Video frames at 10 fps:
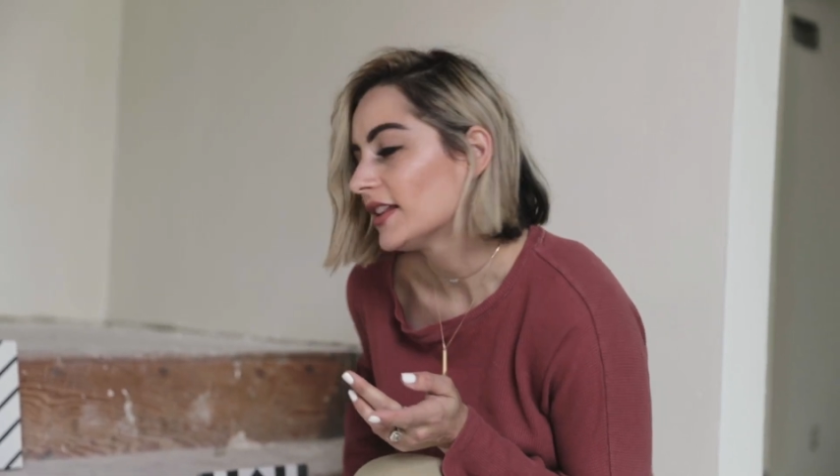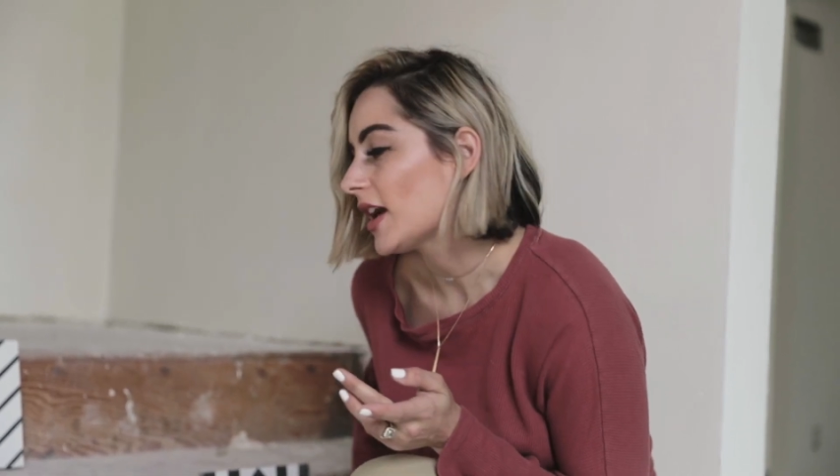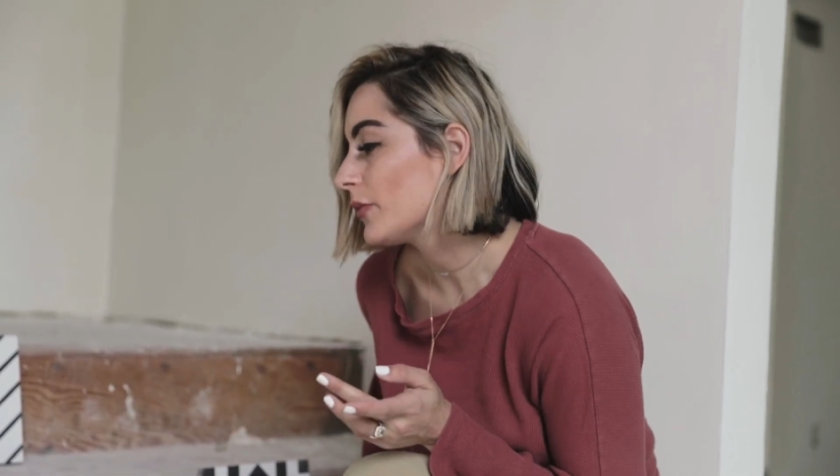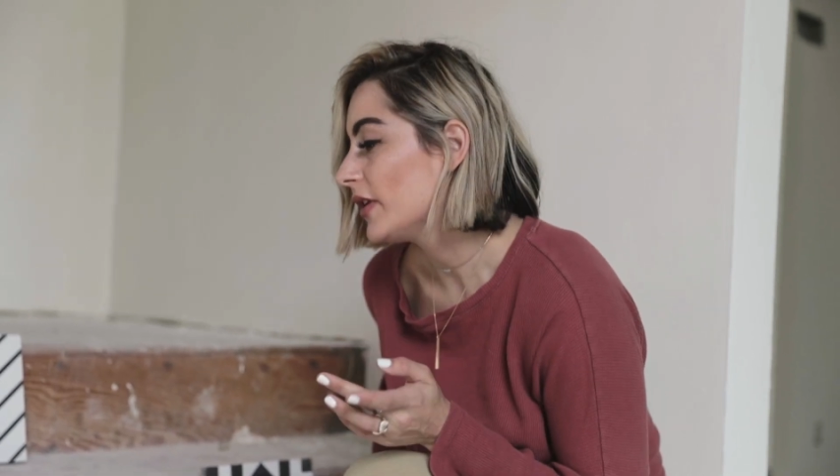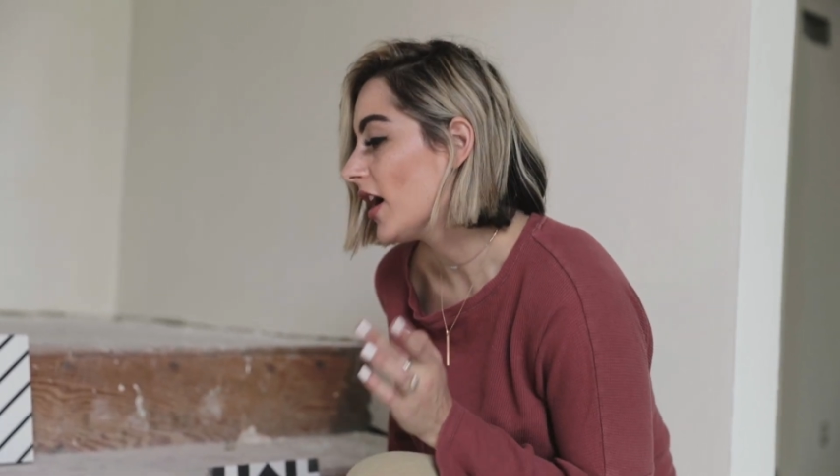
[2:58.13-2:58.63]

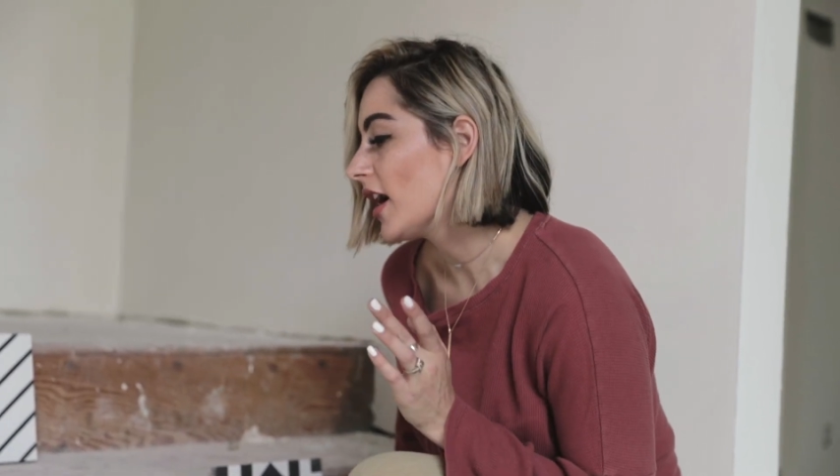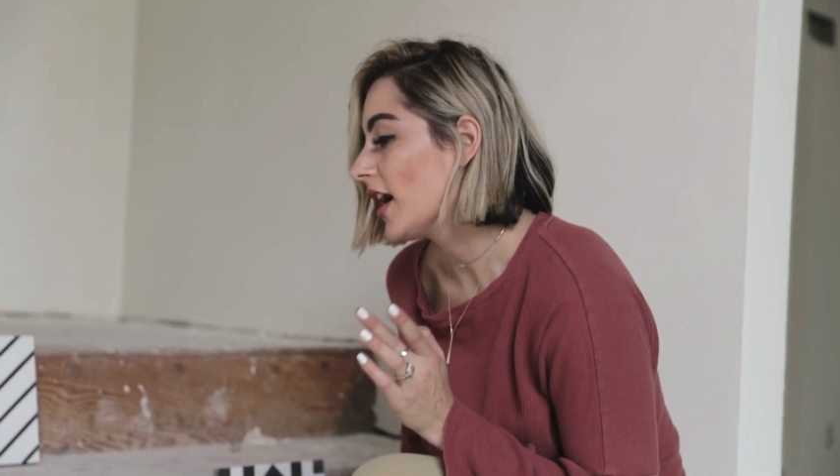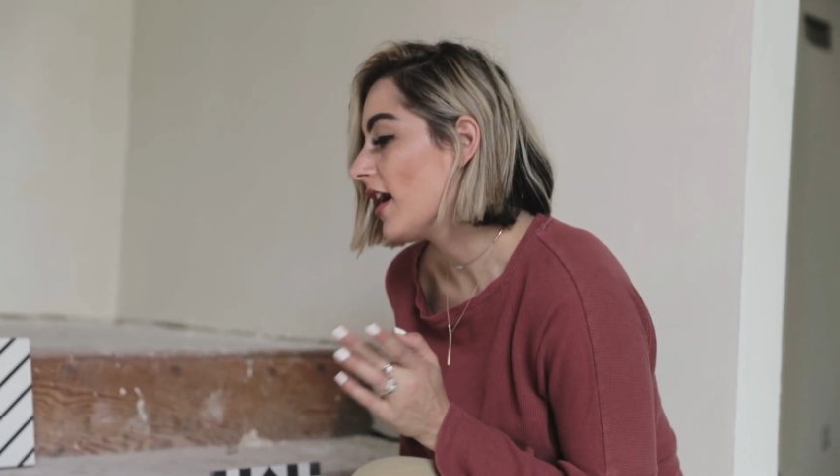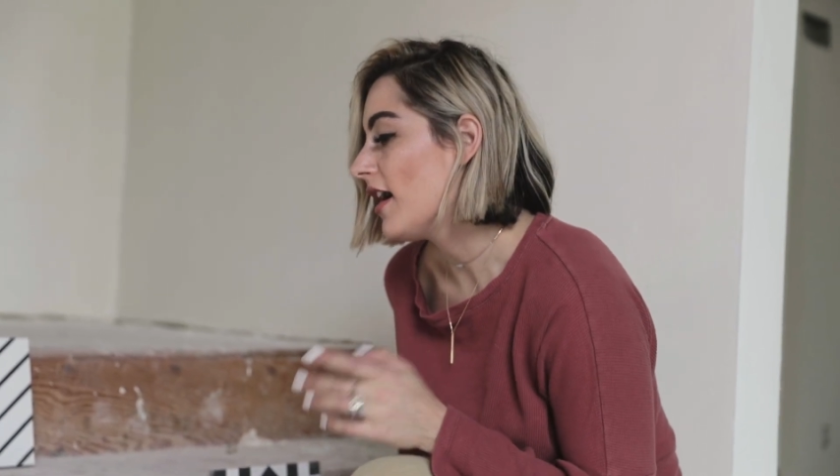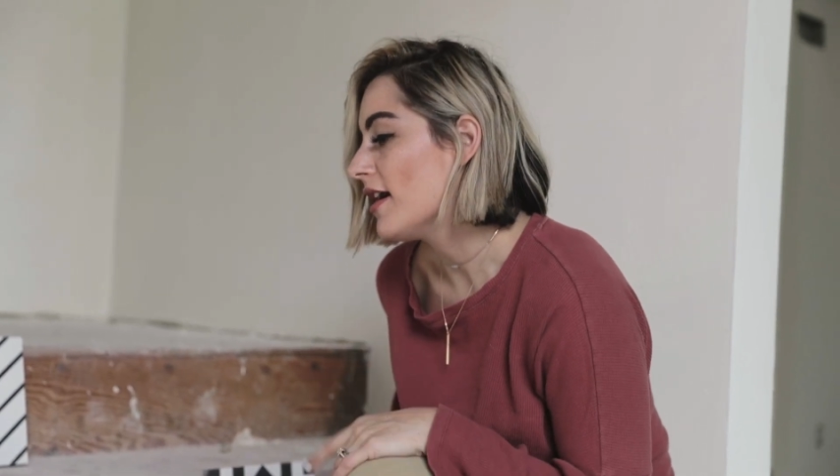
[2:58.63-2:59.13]
that we
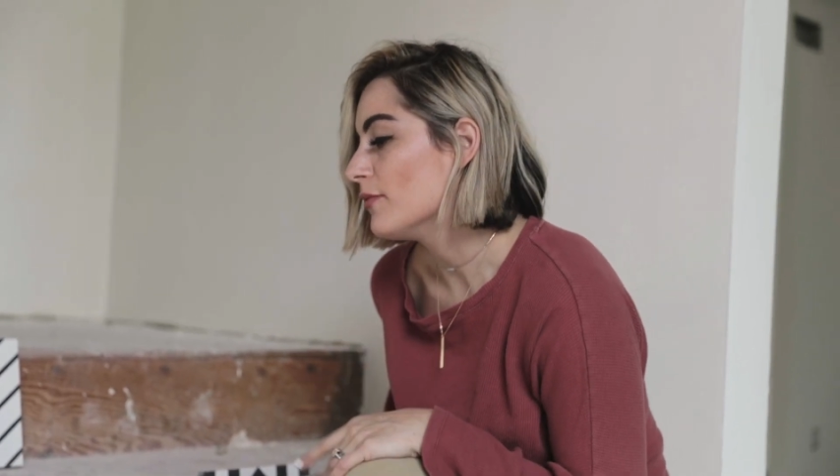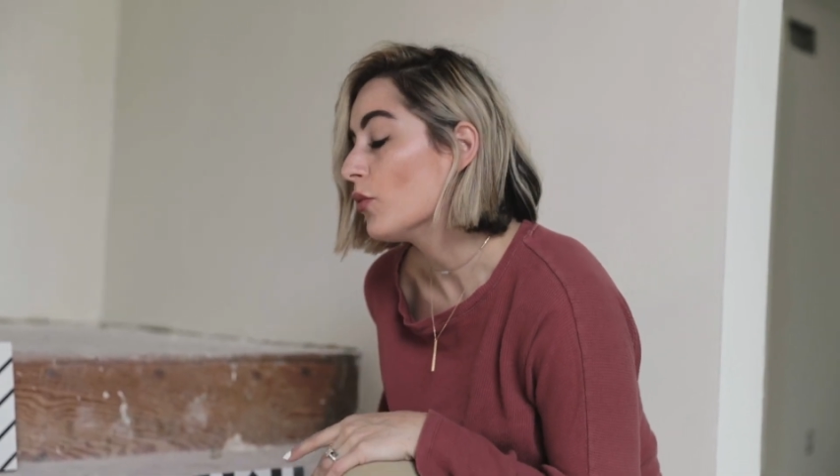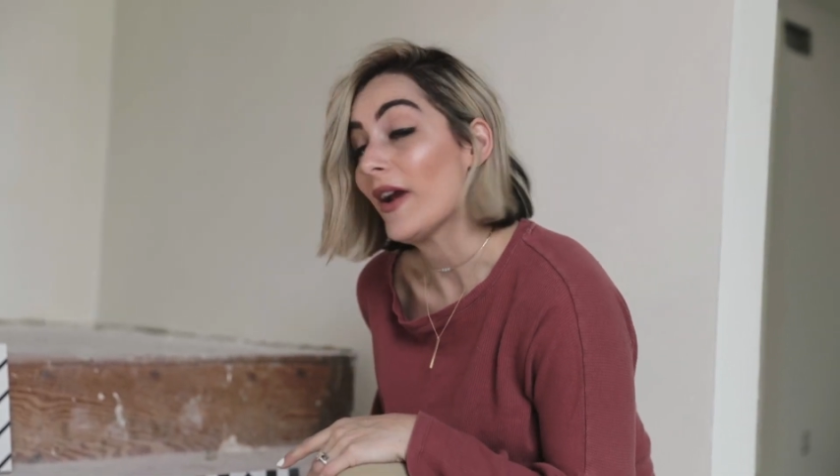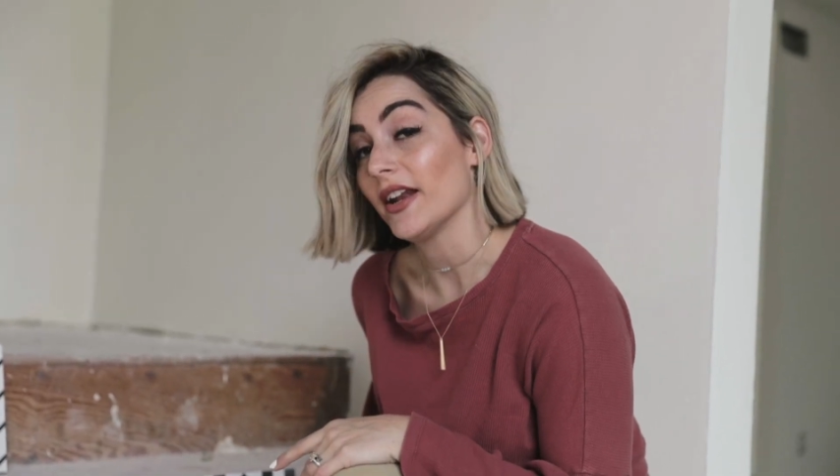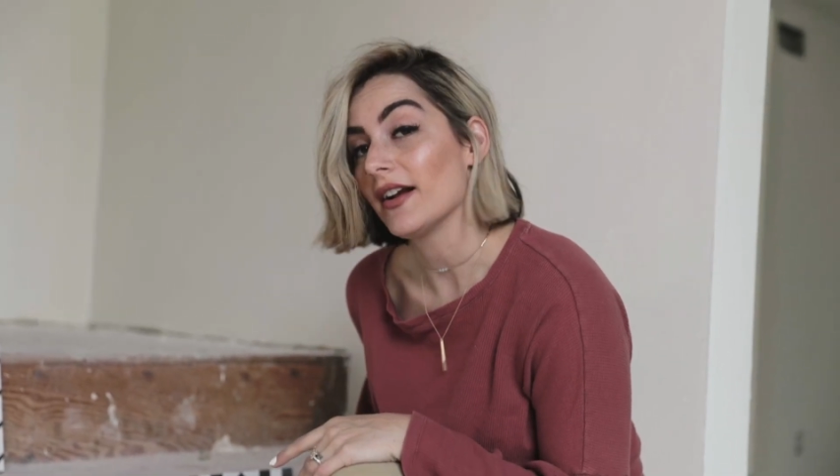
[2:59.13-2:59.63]
are
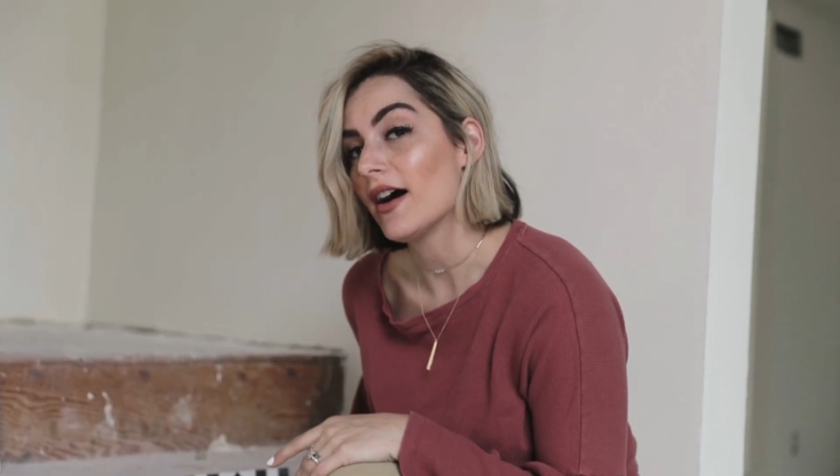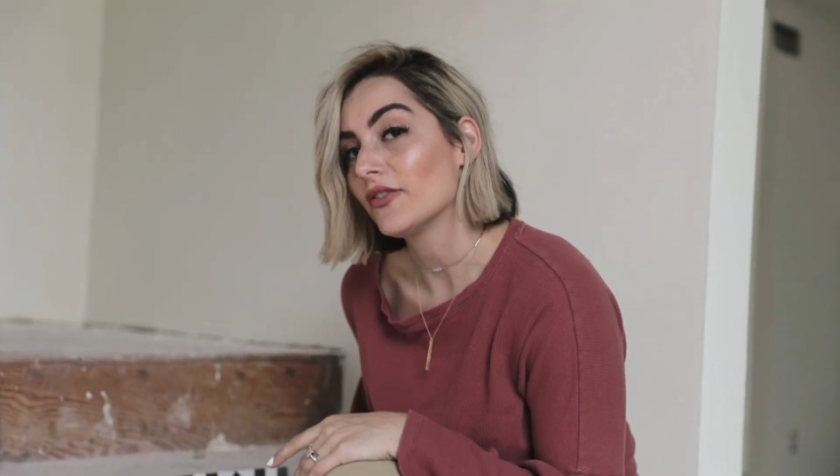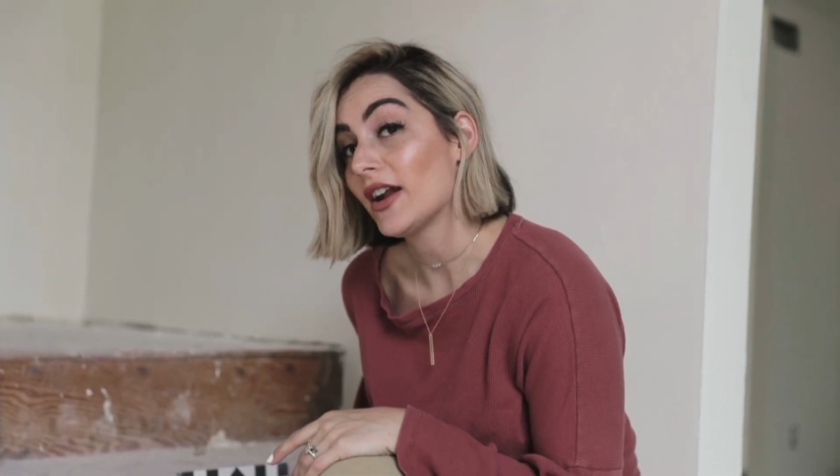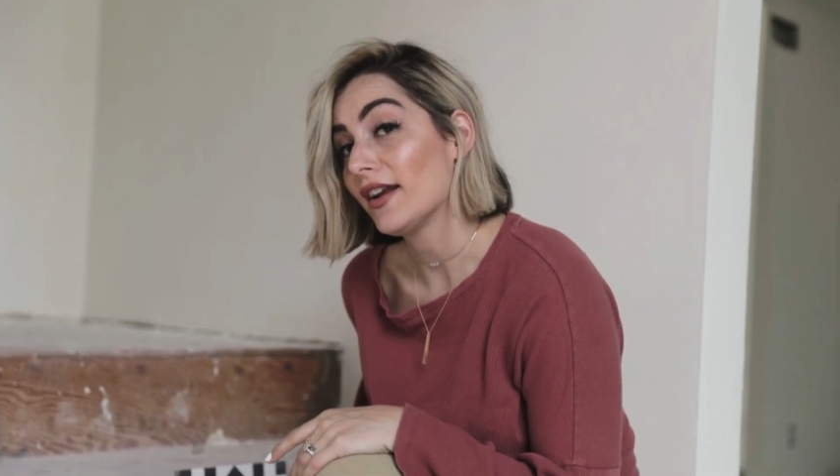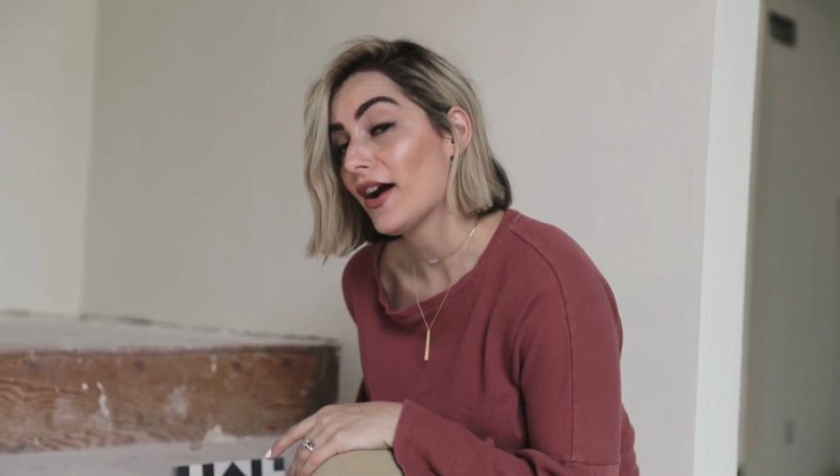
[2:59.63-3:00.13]
um, waiting
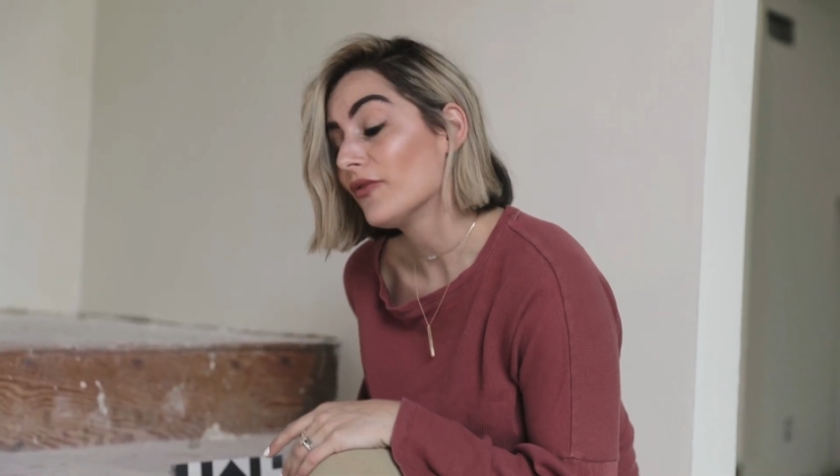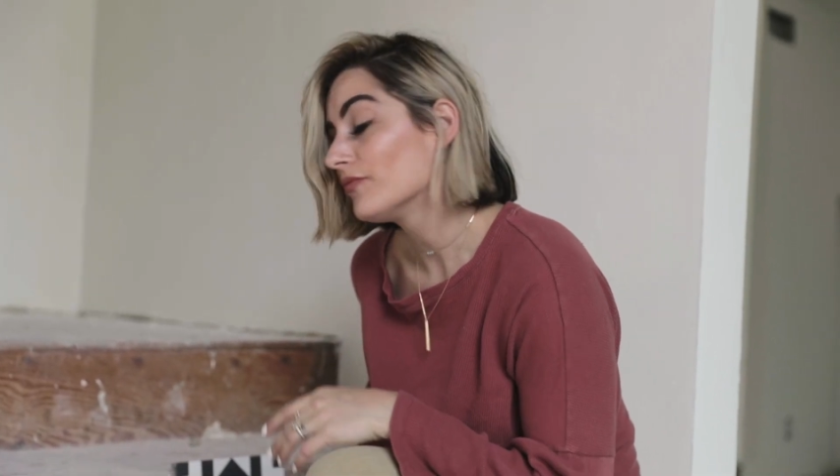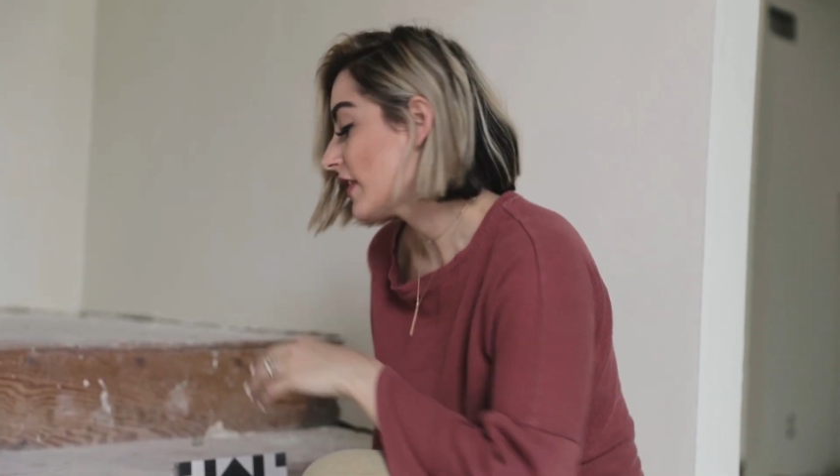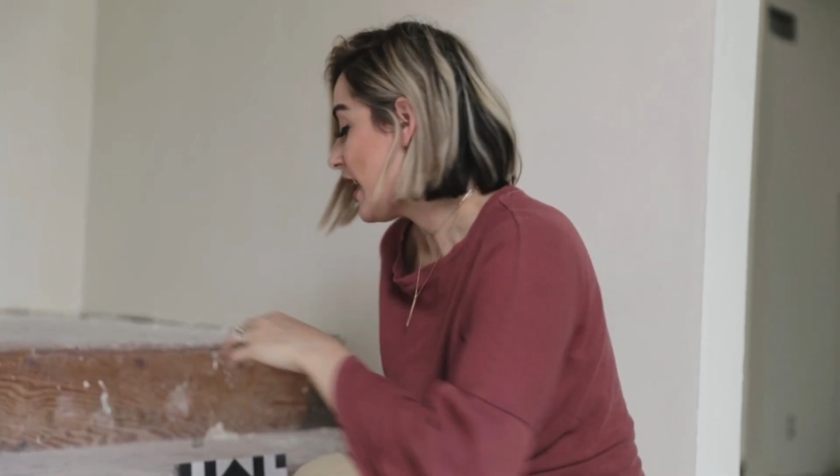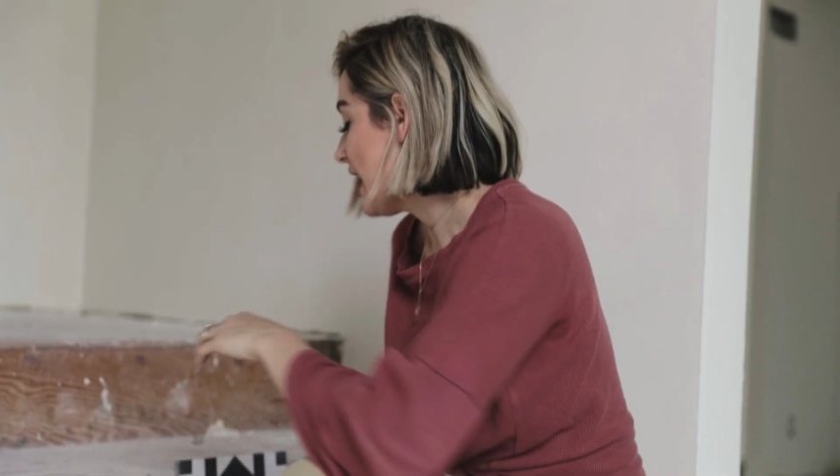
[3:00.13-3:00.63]
on right now.